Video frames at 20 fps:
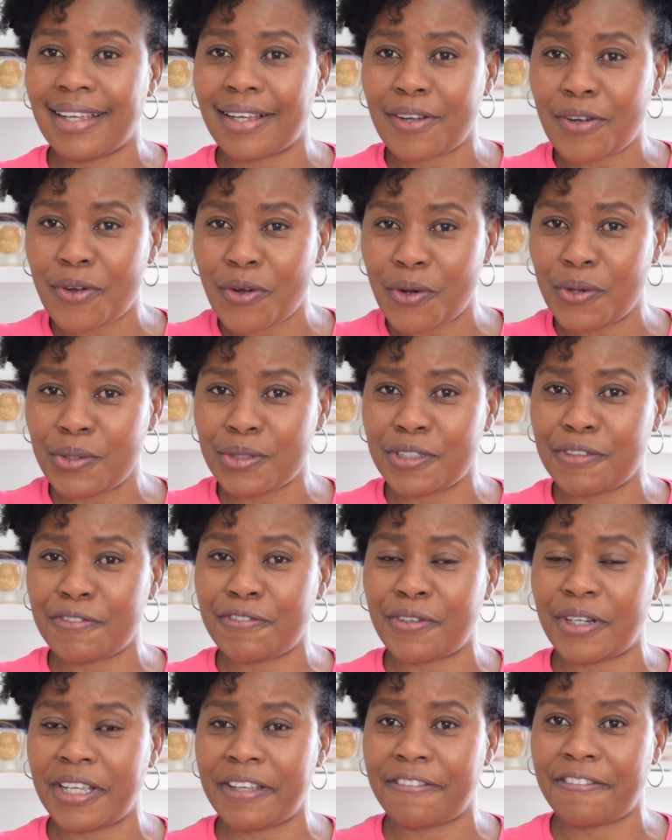calls
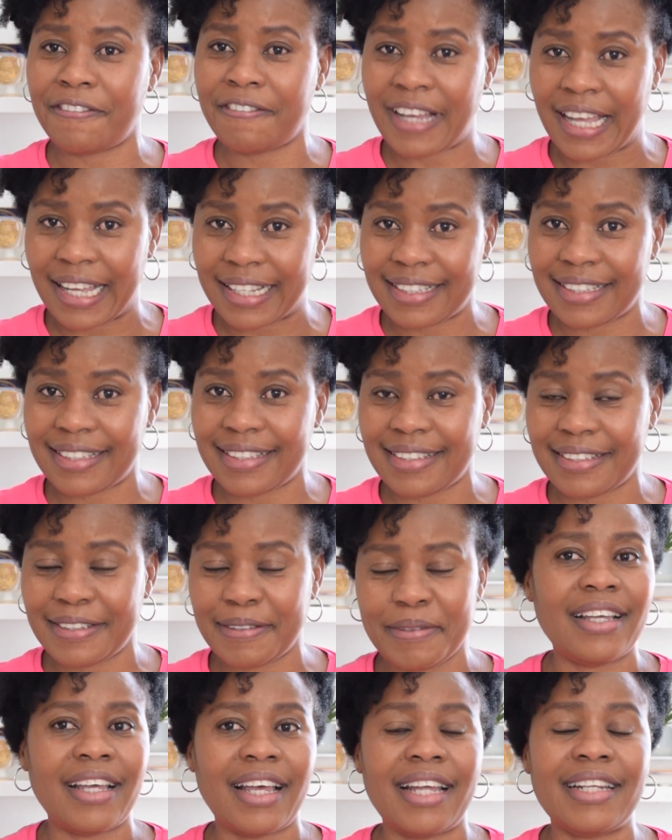for a fast.
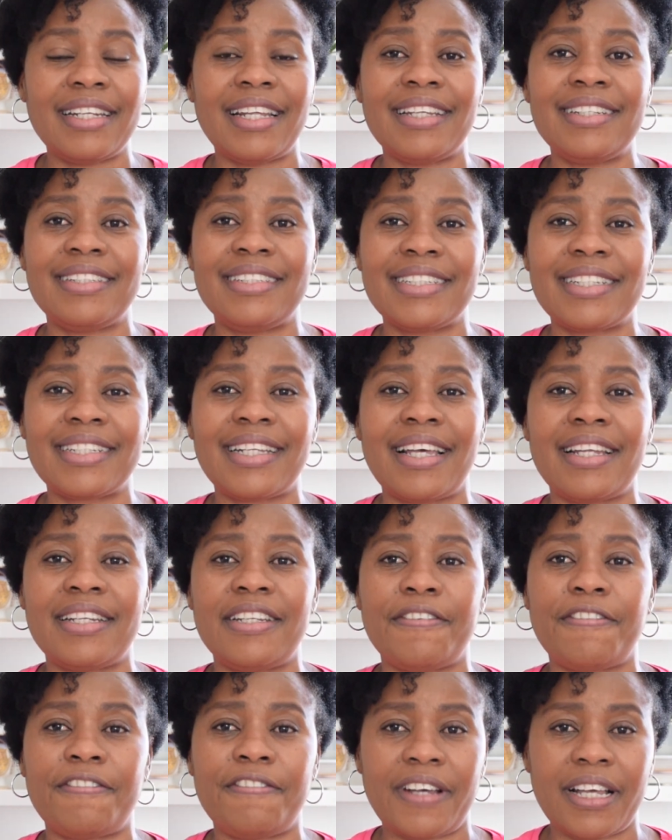And I
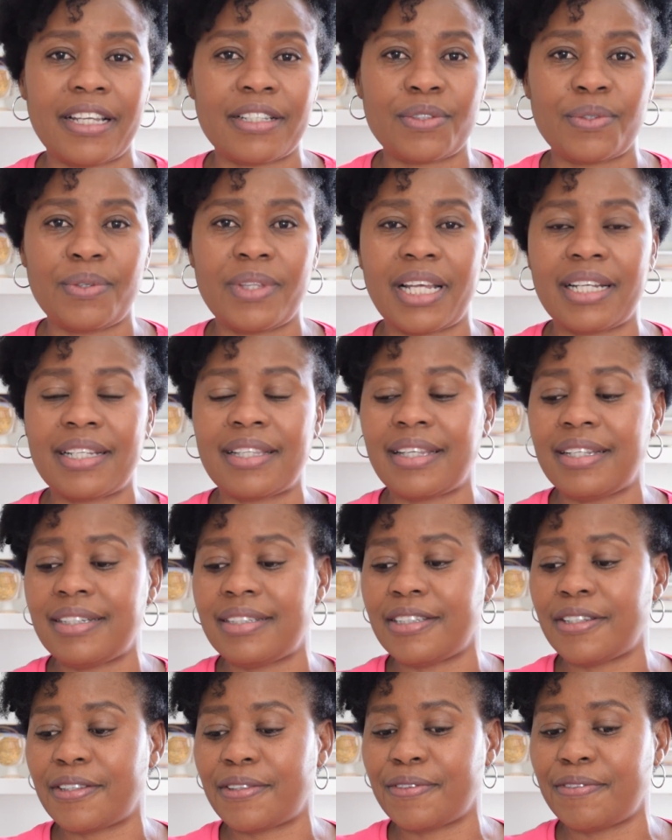declared a fast on that
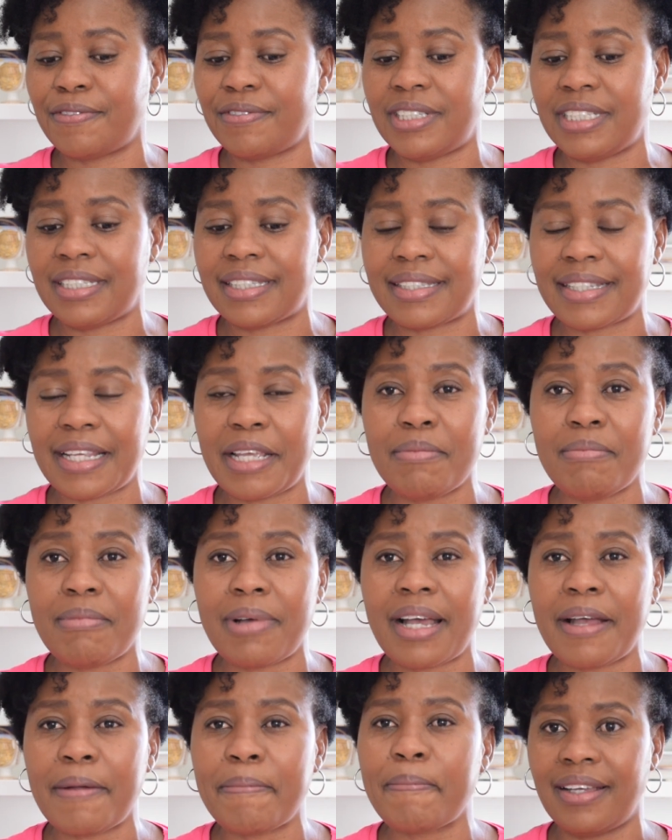30th of
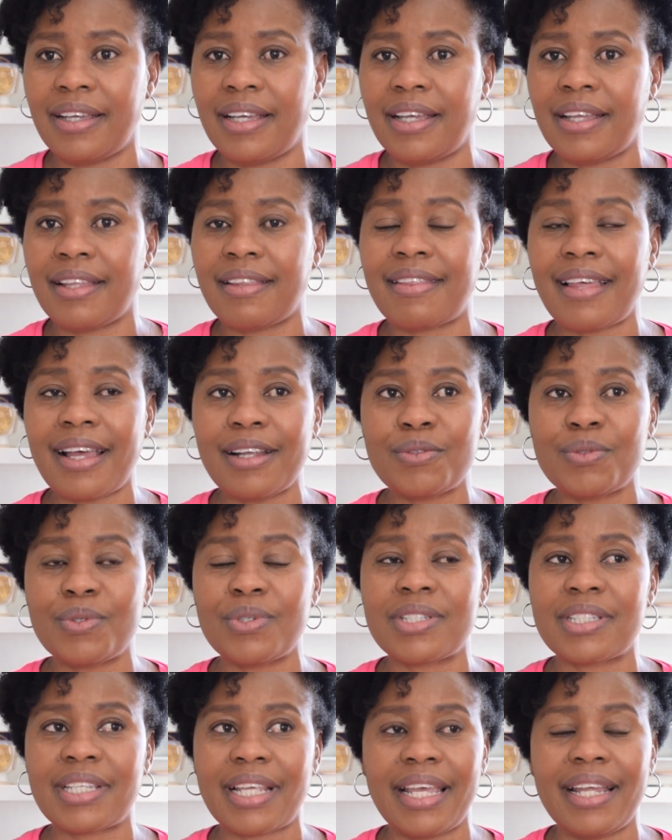December. That
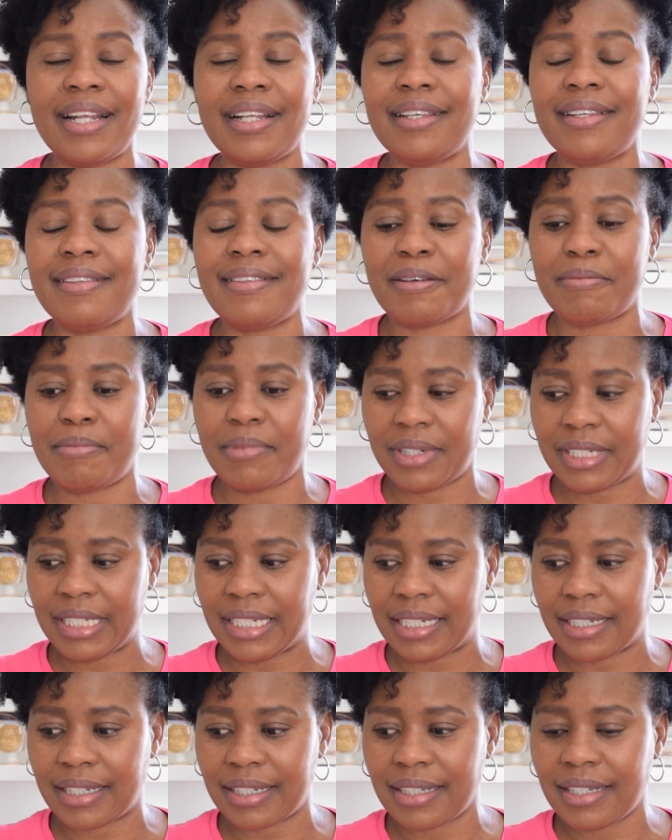was early in the
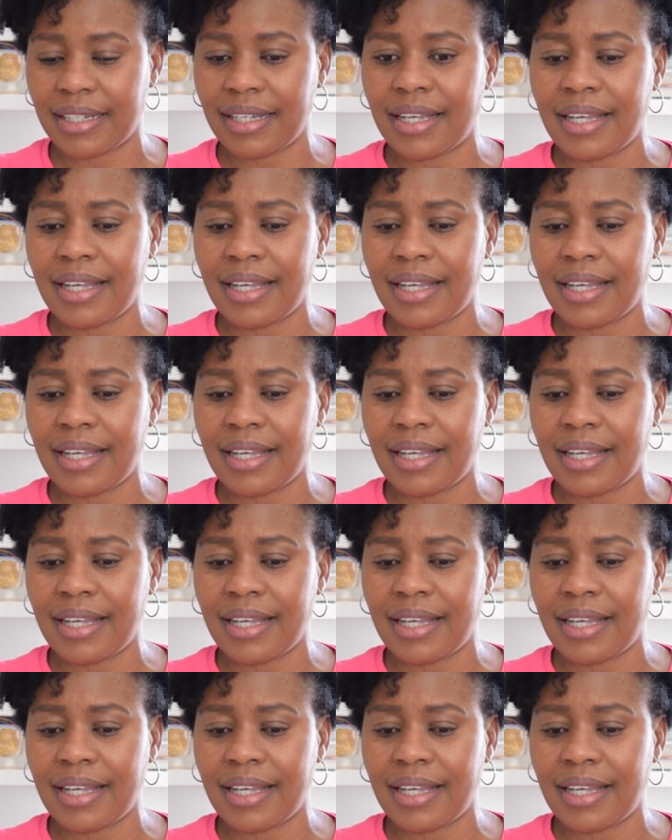morning.